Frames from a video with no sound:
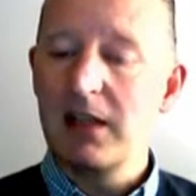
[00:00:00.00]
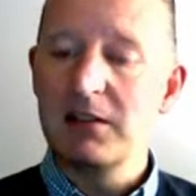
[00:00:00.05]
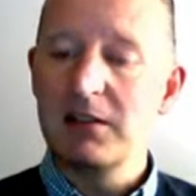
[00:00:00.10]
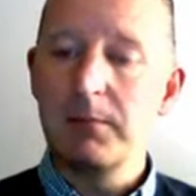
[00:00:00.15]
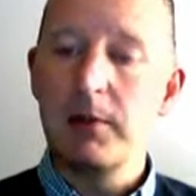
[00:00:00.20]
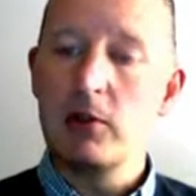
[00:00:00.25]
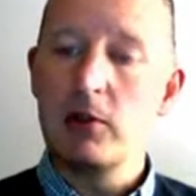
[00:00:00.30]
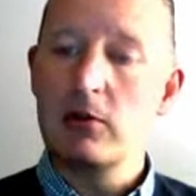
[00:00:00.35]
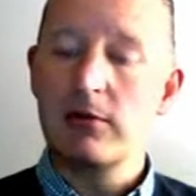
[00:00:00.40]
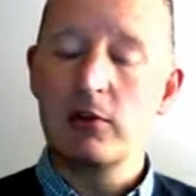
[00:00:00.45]
there's a
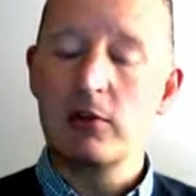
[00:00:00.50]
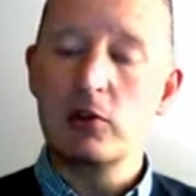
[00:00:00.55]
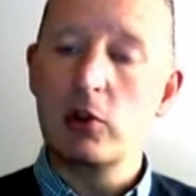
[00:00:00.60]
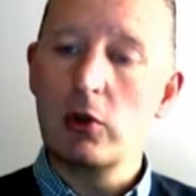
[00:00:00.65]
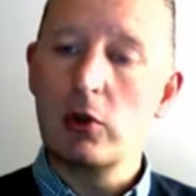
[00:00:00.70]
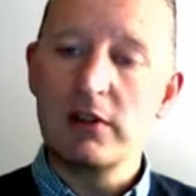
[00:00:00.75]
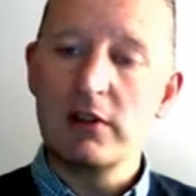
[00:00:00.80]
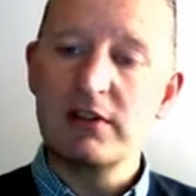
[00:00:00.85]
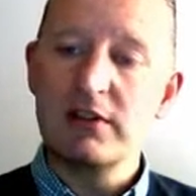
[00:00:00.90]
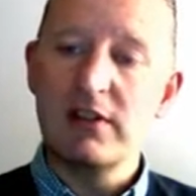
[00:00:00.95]
picture of a
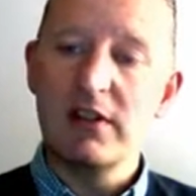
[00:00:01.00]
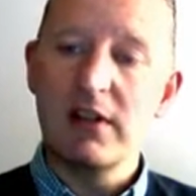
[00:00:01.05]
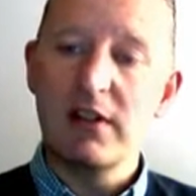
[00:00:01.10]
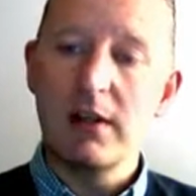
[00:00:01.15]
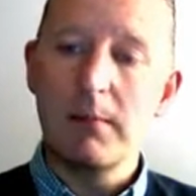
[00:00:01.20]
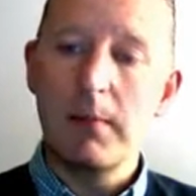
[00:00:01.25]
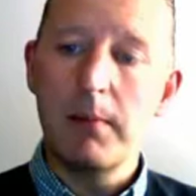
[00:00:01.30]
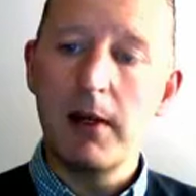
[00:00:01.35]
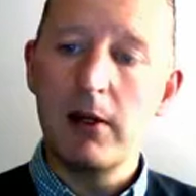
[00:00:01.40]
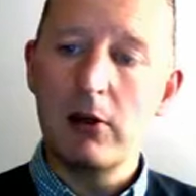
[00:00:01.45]
tourist in the
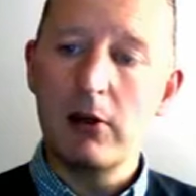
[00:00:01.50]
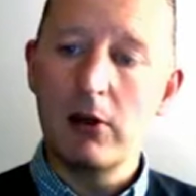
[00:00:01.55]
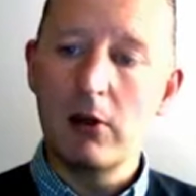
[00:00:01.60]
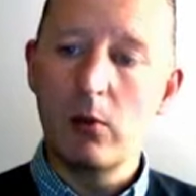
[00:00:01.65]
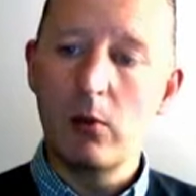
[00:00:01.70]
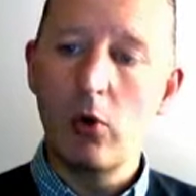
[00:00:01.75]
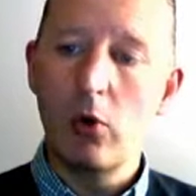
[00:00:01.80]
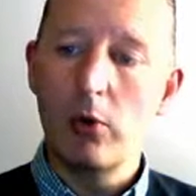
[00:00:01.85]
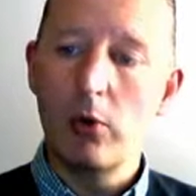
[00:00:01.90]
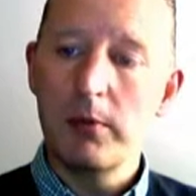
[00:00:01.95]
Imperial
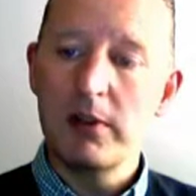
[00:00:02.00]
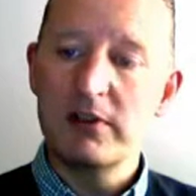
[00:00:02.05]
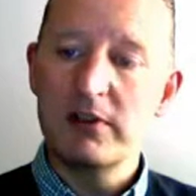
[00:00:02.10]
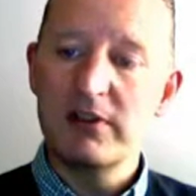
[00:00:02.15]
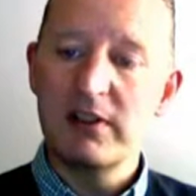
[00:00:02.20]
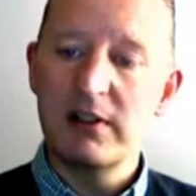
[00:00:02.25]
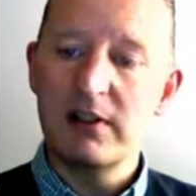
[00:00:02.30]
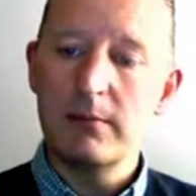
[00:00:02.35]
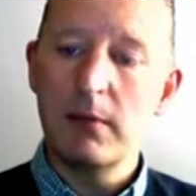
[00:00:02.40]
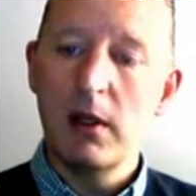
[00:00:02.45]
War
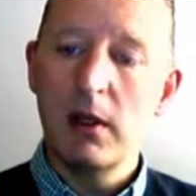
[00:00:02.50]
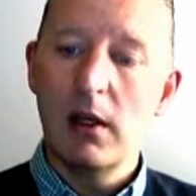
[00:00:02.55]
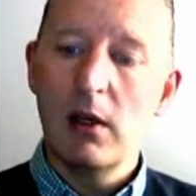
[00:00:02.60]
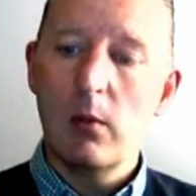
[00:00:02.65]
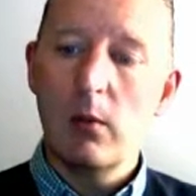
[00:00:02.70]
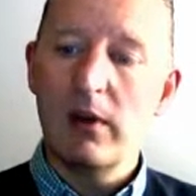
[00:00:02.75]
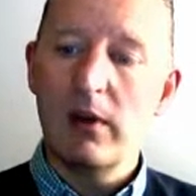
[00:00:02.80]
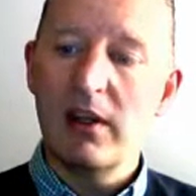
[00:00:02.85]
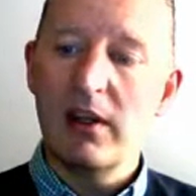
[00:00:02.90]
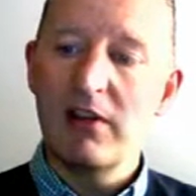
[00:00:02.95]
Museum
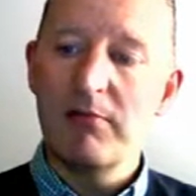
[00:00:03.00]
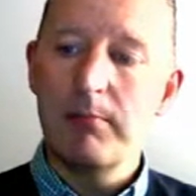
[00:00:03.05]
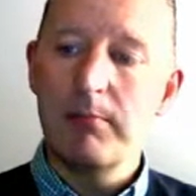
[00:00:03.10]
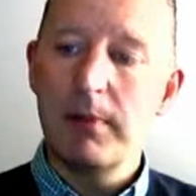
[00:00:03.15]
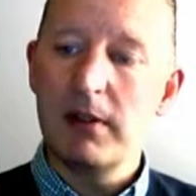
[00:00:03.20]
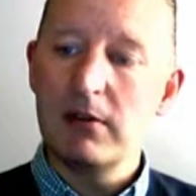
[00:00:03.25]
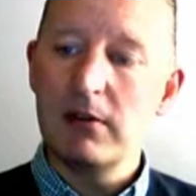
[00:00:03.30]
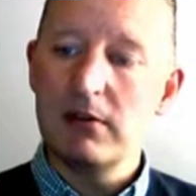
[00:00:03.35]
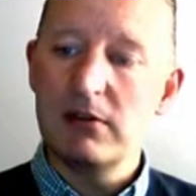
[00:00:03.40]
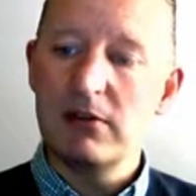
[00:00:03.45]
where they've
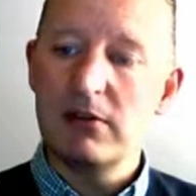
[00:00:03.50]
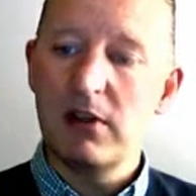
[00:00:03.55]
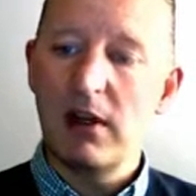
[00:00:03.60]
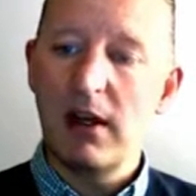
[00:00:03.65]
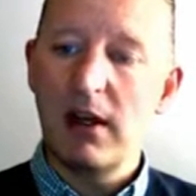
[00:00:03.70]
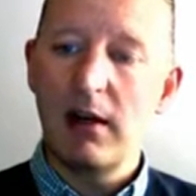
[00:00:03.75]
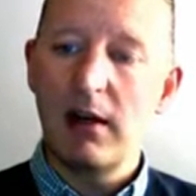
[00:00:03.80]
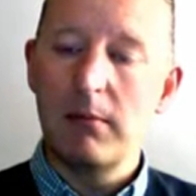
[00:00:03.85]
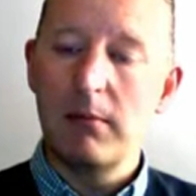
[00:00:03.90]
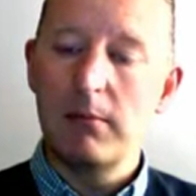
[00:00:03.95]
built
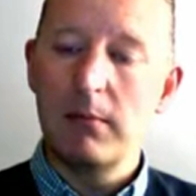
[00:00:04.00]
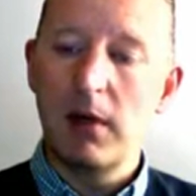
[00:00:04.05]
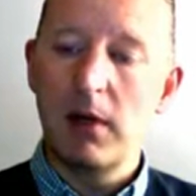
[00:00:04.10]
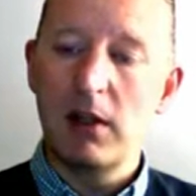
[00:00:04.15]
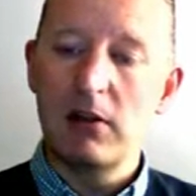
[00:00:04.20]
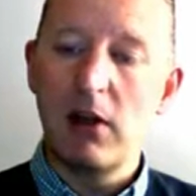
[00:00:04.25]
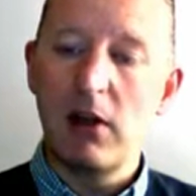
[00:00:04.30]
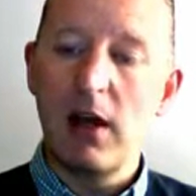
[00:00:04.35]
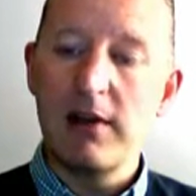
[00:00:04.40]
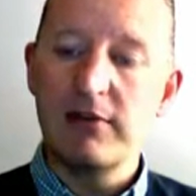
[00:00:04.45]

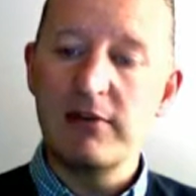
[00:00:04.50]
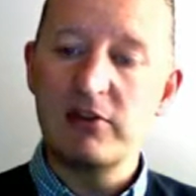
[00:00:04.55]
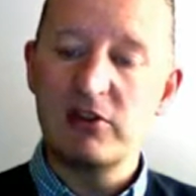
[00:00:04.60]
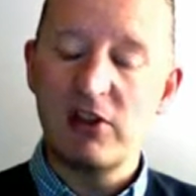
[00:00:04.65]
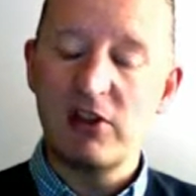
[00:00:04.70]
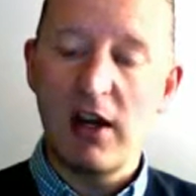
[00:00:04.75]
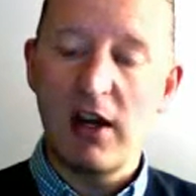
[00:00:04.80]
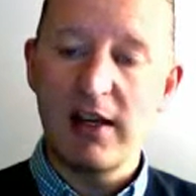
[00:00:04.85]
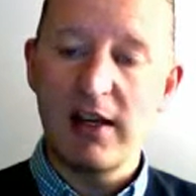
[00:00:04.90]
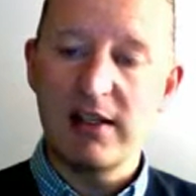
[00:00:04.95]
a
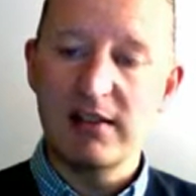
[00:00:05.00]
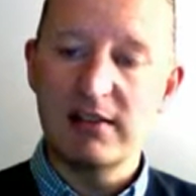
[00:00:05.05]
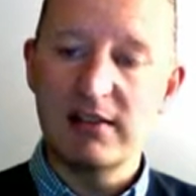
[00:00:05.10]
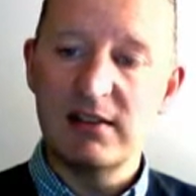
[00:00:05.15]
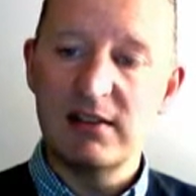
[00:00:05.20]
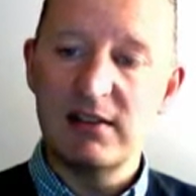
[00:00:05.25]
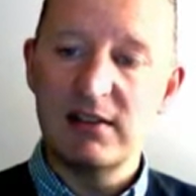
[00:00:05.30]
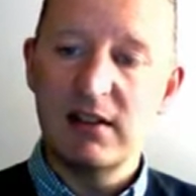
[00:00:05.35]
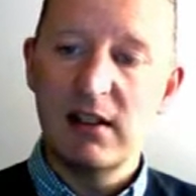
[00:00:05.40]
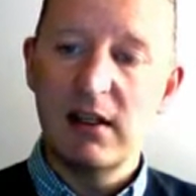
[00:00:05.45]

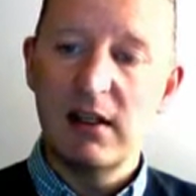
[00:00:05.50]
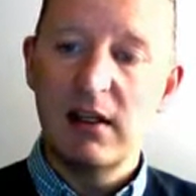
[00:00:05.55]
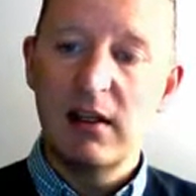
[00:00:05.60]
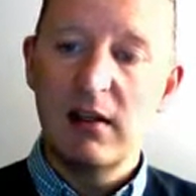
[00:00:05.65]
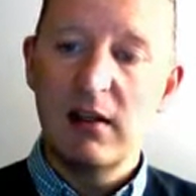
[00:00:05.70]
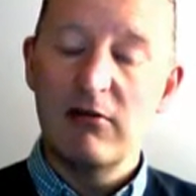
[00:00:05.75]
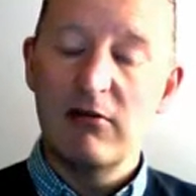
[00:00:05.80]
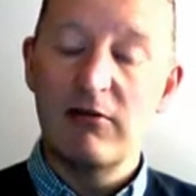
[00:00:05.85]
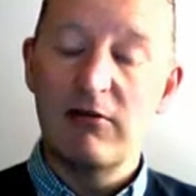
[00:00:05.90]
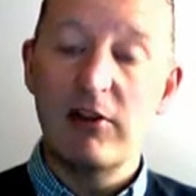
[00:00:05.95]
life-size
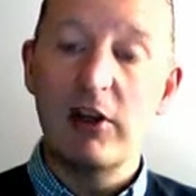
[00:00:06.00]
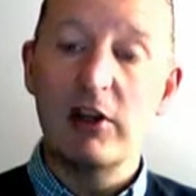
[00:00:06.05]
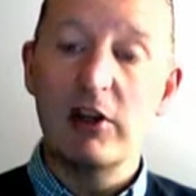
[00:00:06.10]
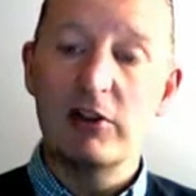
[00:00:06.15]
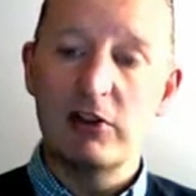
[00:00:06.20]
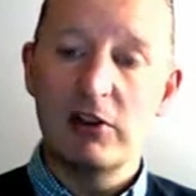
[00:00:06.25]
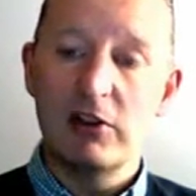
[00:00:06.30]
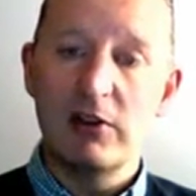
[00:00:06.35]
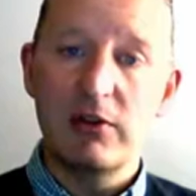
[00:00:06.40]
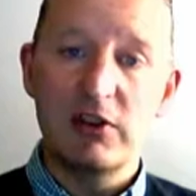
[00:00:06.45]

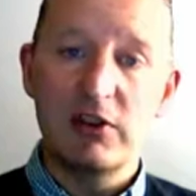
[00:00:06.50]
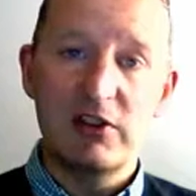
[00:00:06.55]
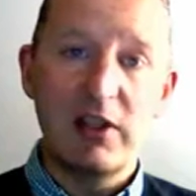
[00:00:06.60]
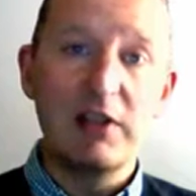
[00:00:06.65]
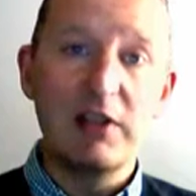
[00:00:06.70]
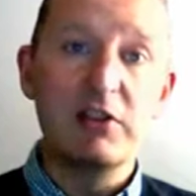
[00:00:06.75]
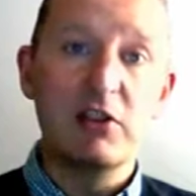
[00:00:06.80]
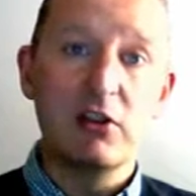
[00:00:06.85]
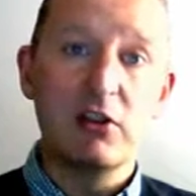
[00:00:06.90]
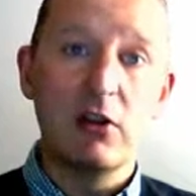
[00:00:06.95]
version of a
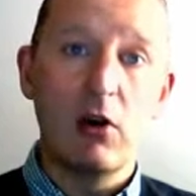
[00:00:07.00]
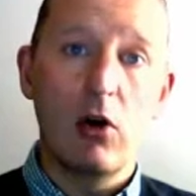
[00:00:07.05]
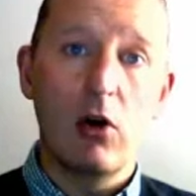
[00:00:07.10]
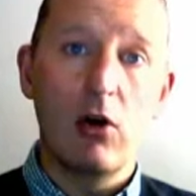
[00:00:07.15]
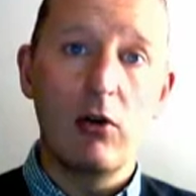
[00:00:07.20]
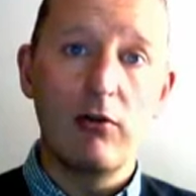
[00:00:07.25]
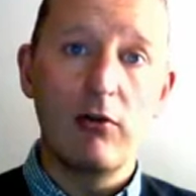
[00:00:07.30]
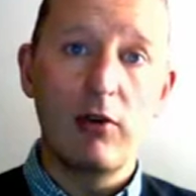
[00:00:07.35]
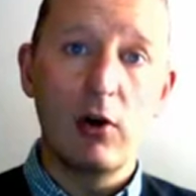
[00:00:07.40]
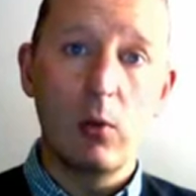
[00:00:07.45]
section
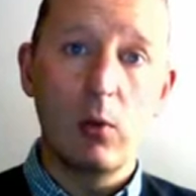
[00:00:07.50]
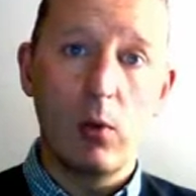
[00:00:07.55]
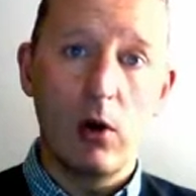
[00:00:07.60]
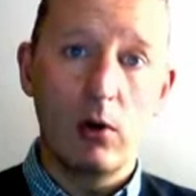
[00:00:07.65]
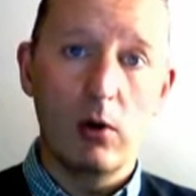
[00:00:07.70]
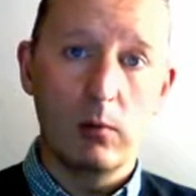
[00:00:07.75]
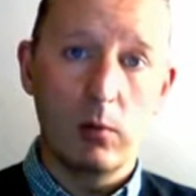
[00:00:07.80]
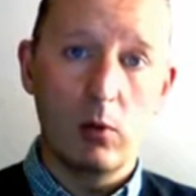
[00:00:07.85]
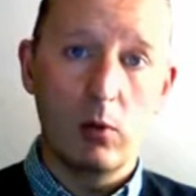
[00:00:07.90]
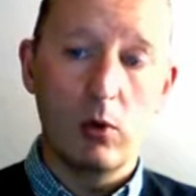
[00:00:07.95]
of a
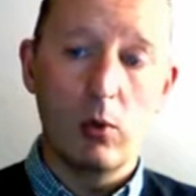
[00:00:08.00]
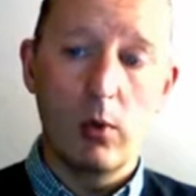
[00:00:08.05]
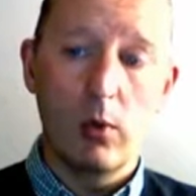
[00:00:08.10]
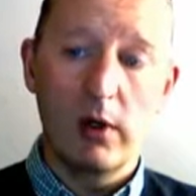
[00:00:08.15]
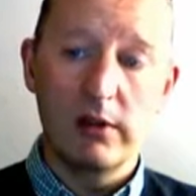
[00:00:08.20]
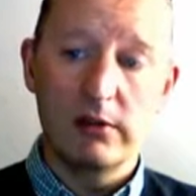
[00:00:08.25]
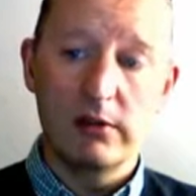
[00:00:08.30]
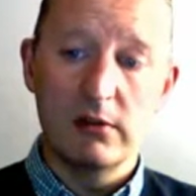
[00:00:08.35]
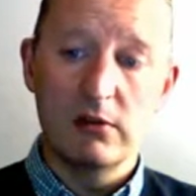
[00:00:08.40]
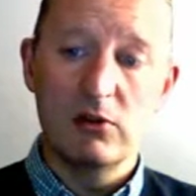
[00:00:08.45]
World
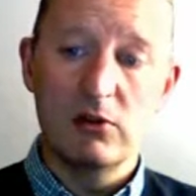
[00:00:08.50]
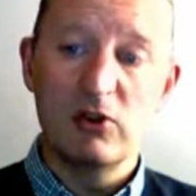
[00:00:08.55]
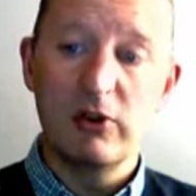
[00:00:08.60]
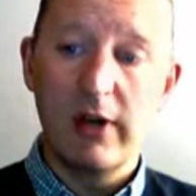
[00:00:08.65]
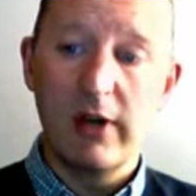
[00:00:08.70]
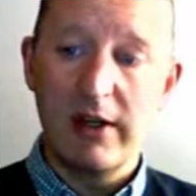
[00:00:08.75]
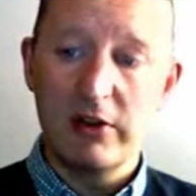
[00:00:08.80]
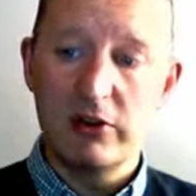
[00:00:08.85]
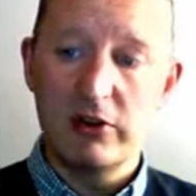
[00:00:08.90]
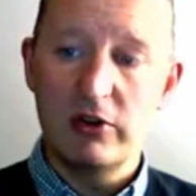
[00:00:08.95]
War I
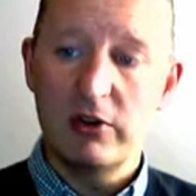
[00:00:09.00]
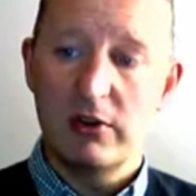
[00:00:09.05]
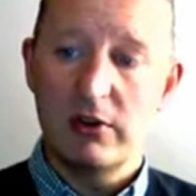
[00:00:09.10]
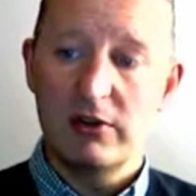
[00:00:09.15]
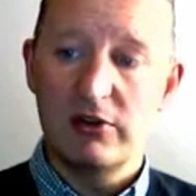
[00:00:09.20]
trench.